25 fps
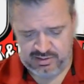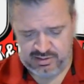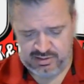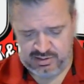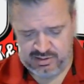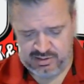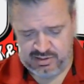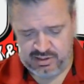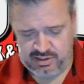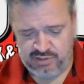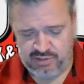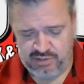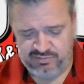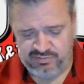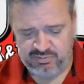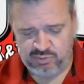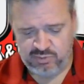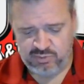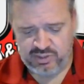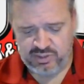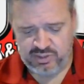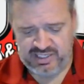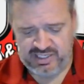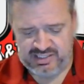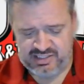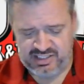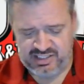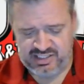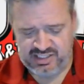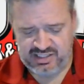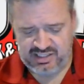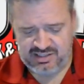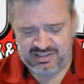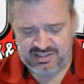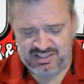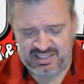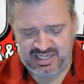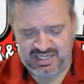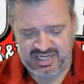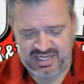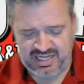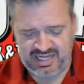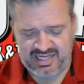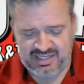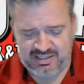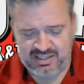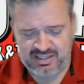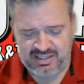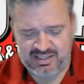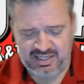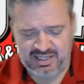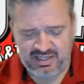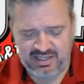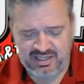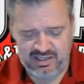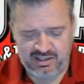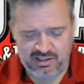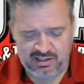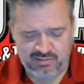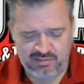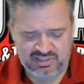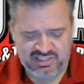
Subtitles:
on November 18th at 8 a.m.